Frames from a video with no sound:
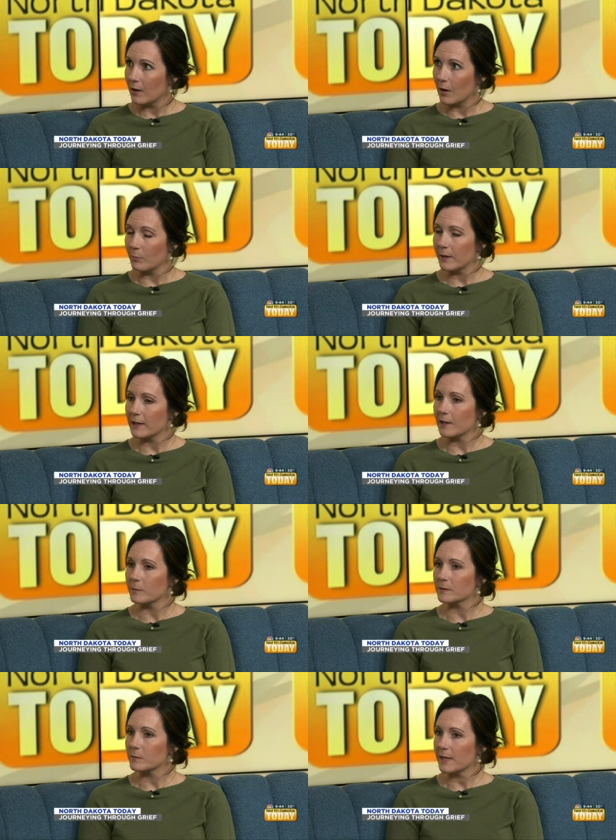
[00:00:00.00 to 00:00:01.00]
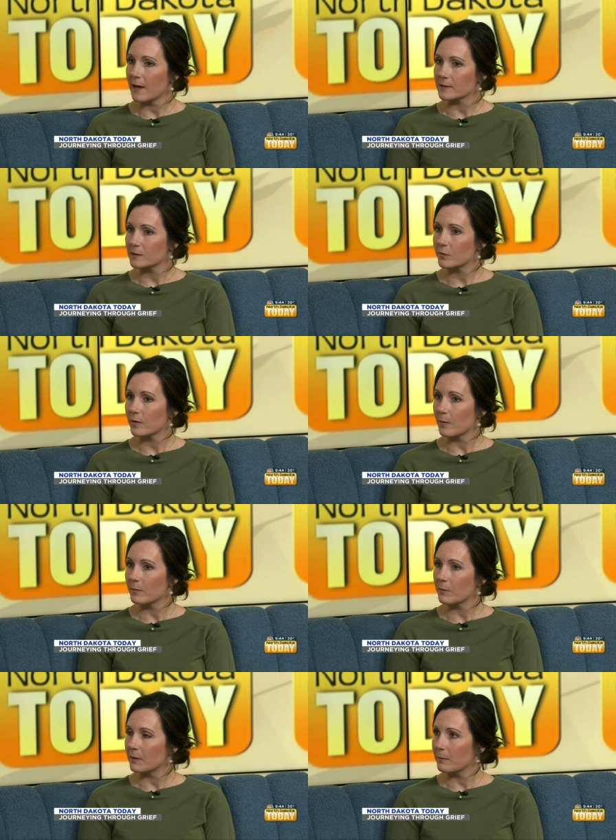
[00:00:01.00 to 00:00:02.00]
um, picking up some tasks for
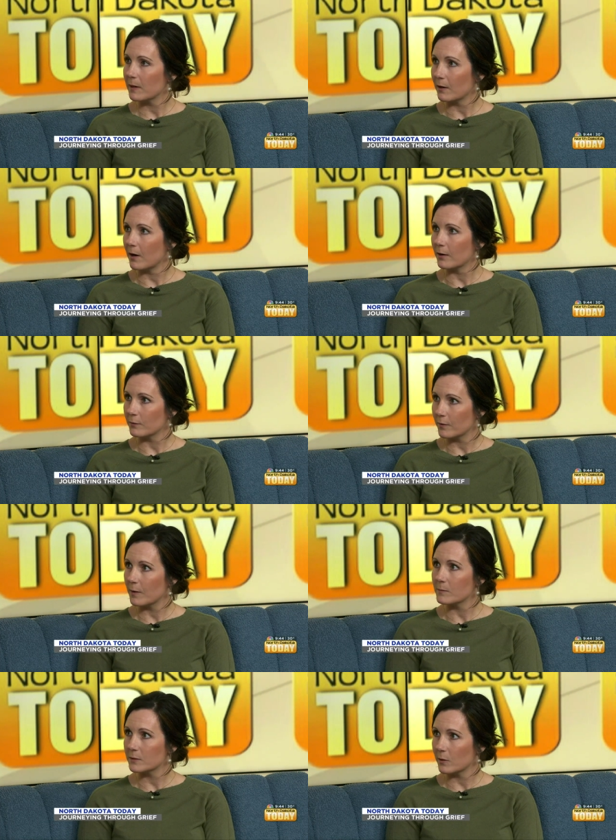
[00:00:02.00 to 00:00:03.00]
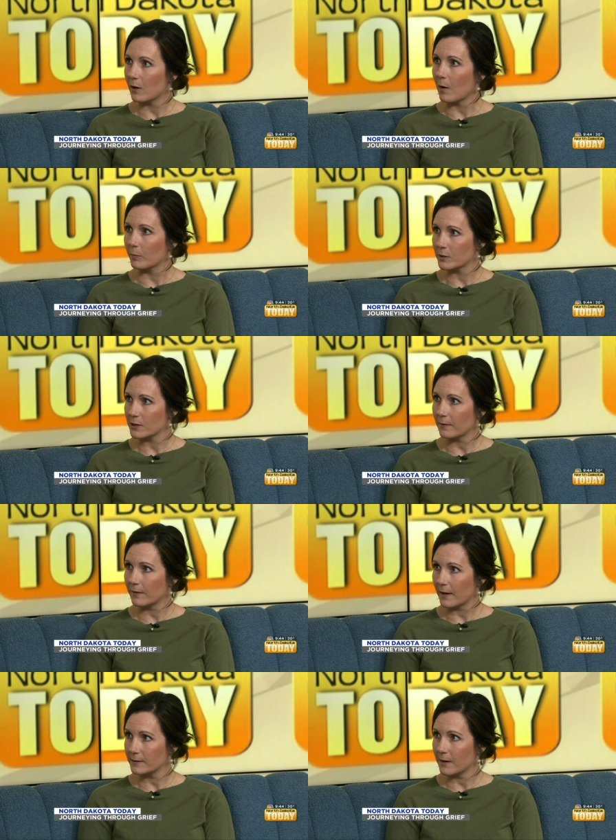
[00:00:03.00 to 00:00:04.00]
them that maybe are hard for them to accomplish at
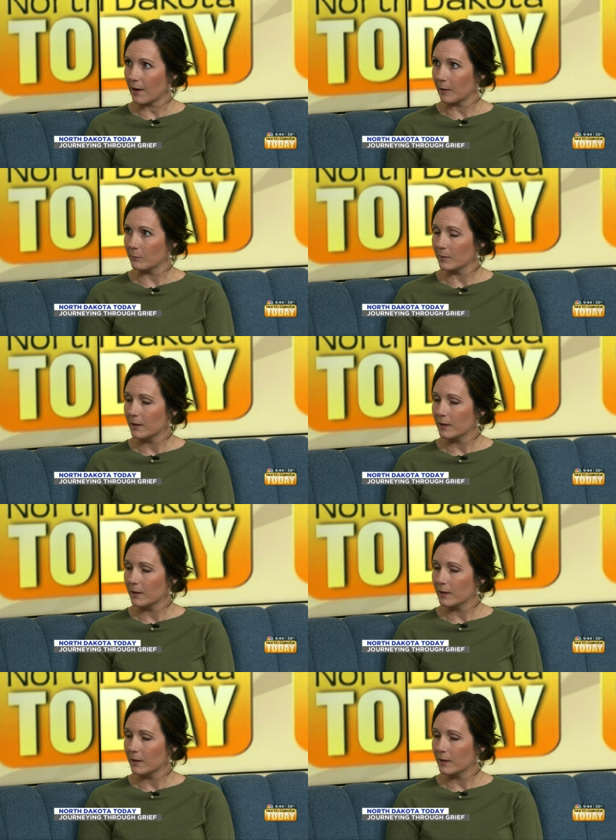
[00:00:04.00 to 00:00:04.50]
that time,